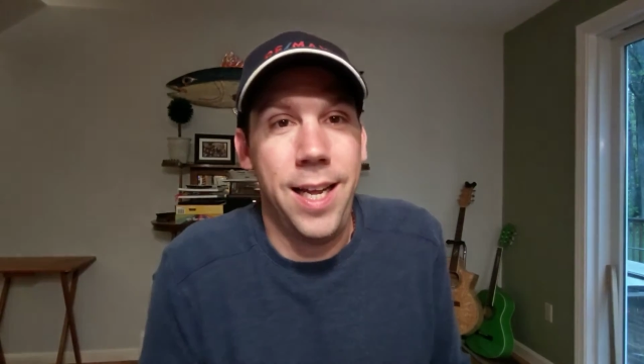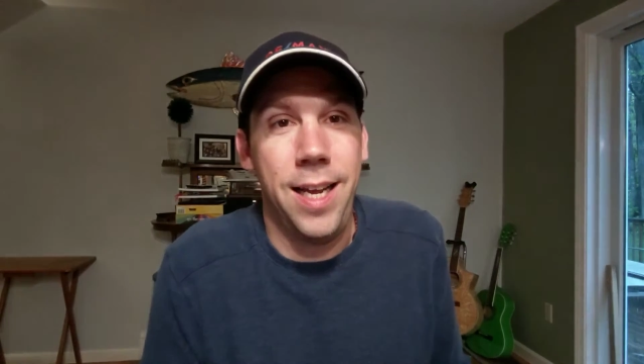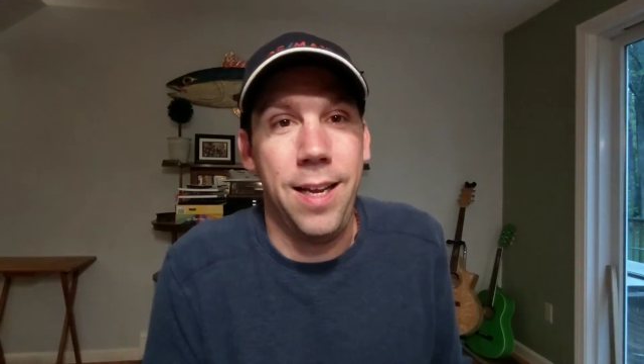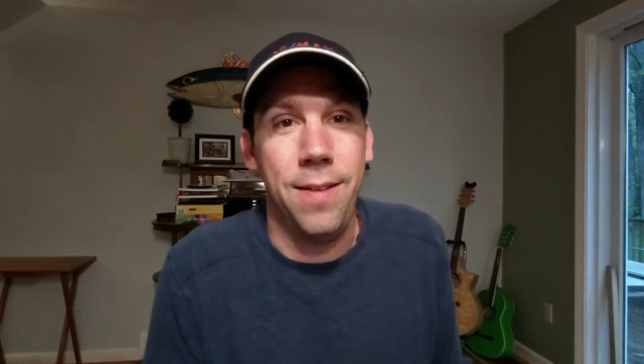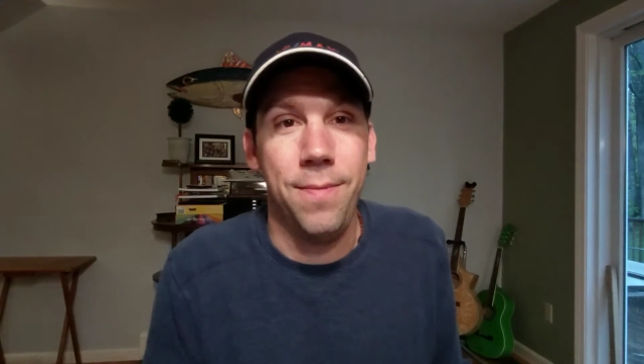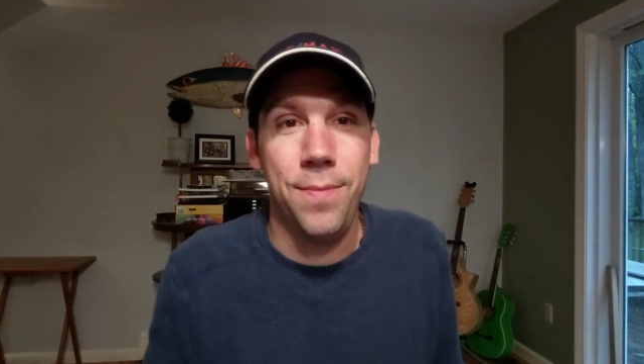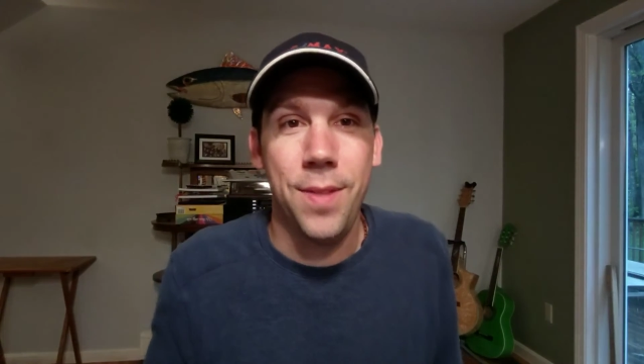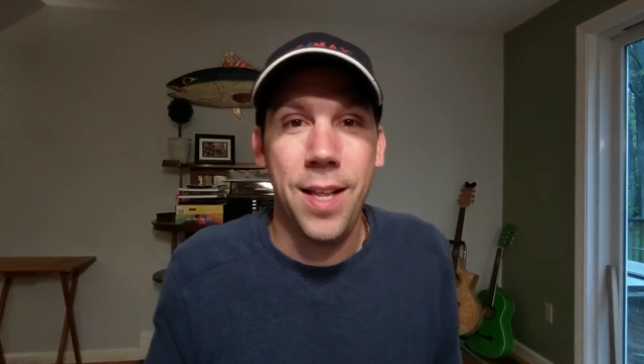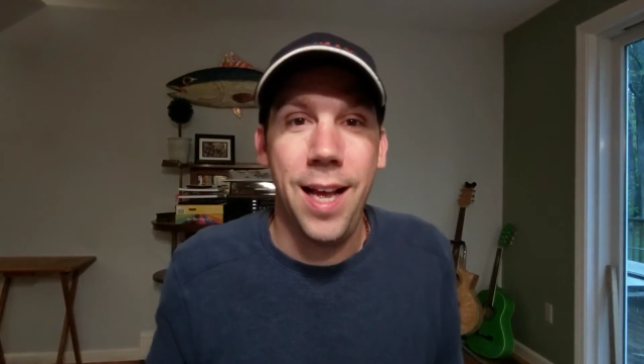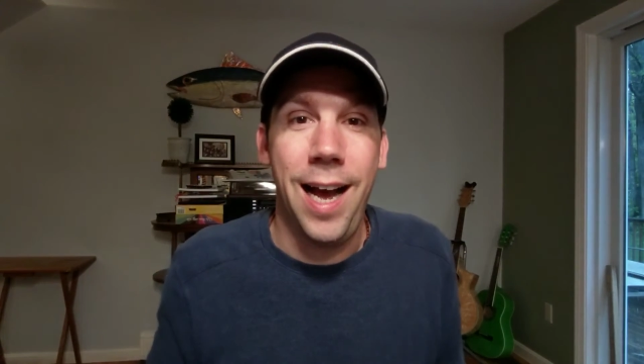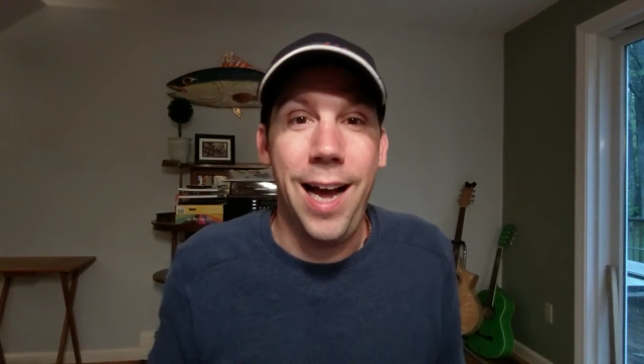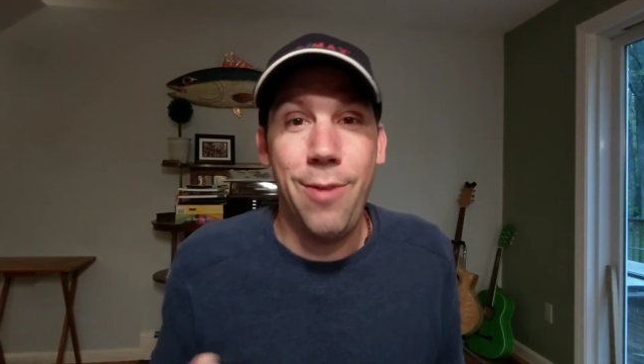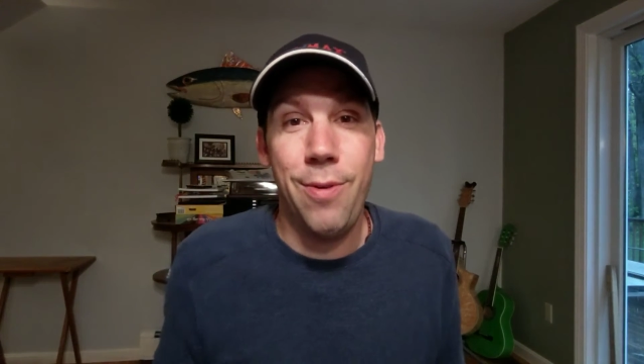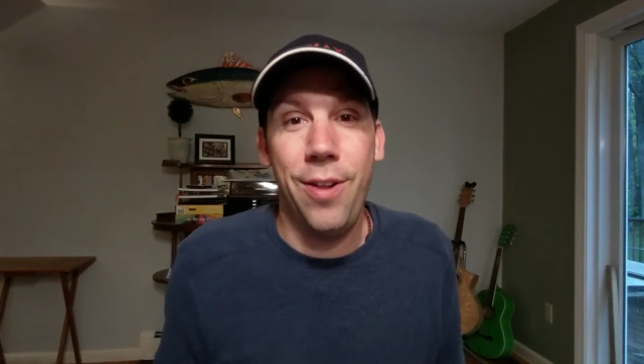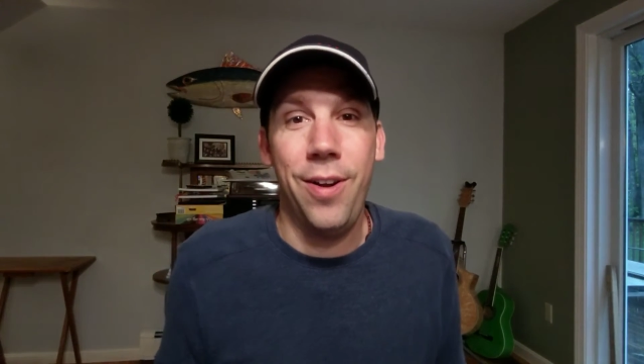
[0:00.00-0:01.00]
hey,
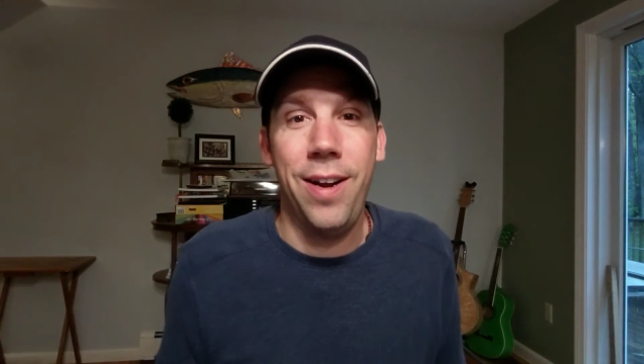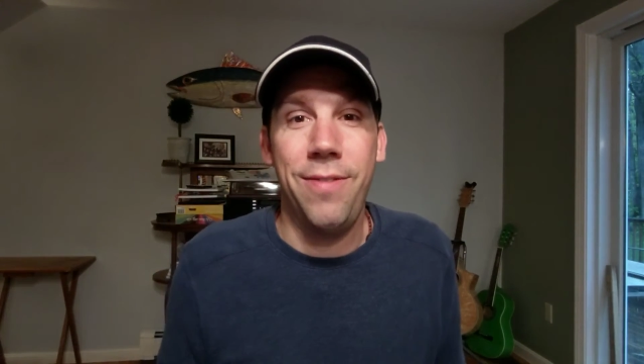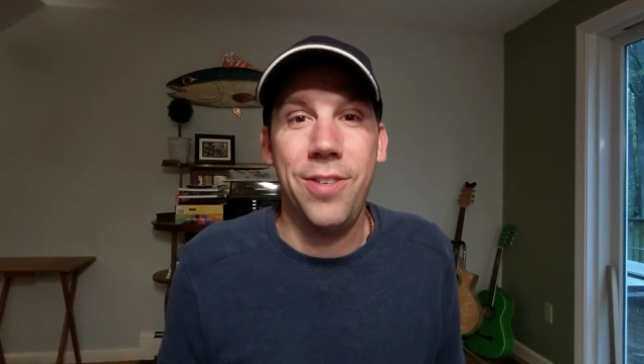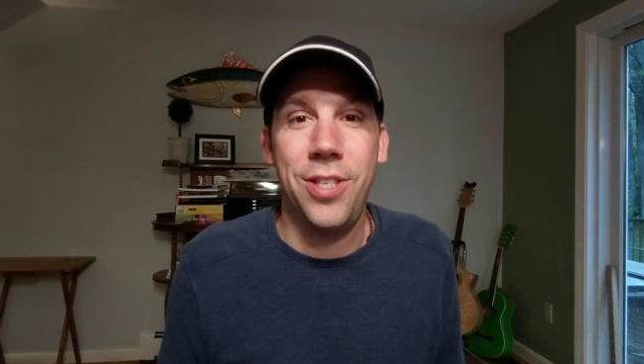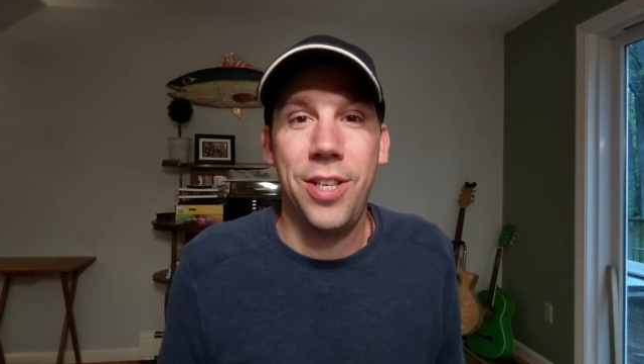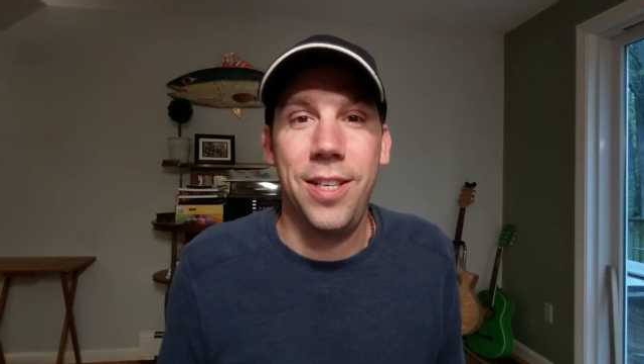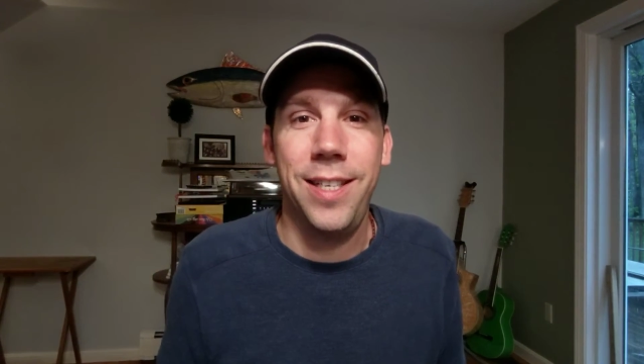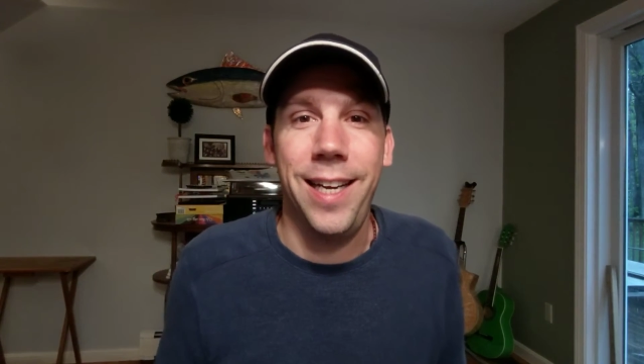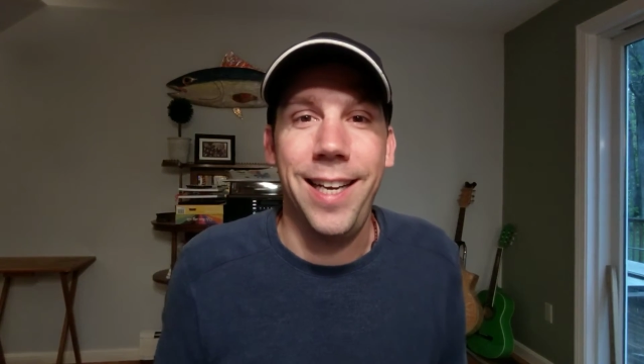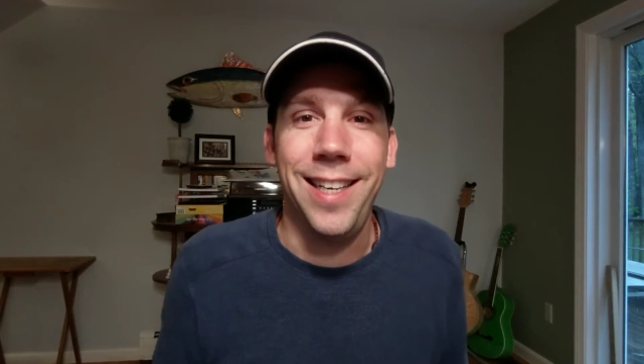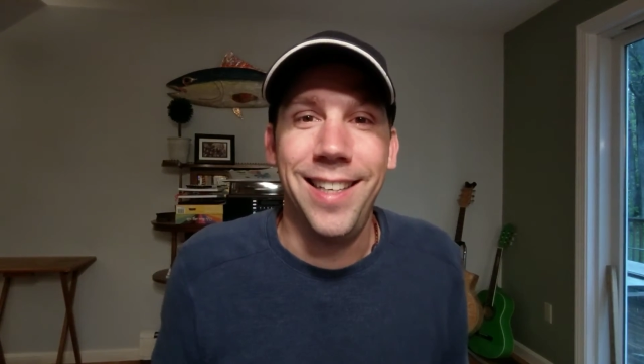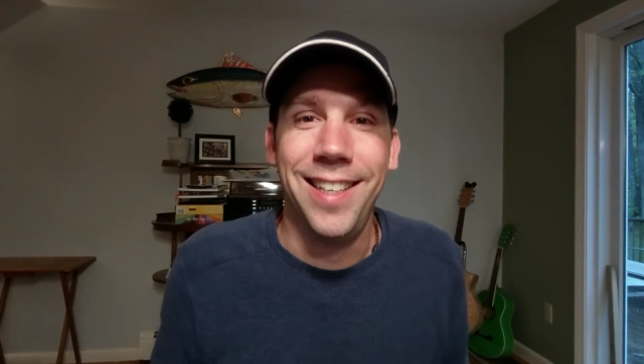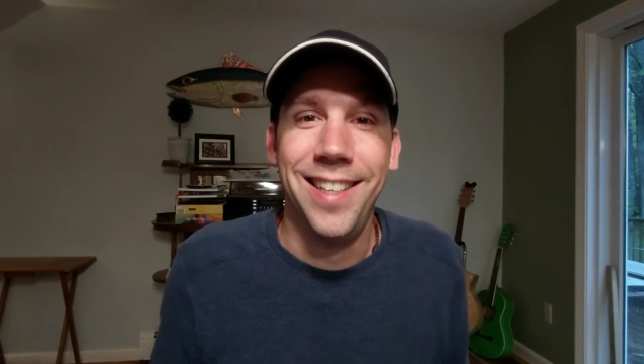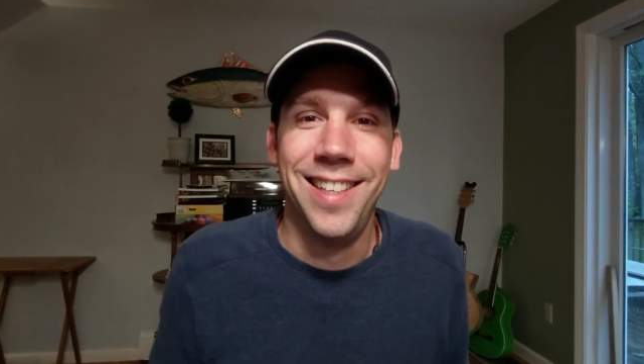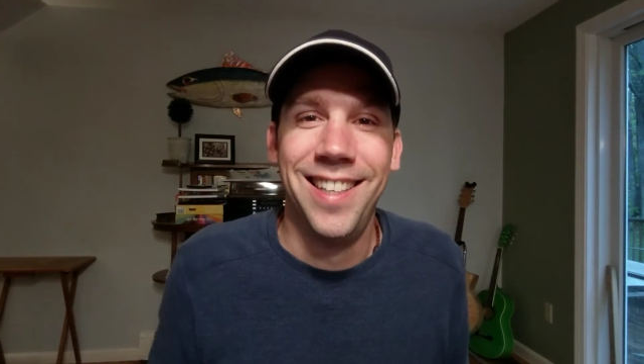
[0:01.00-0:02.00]
I'd rather have a sundae.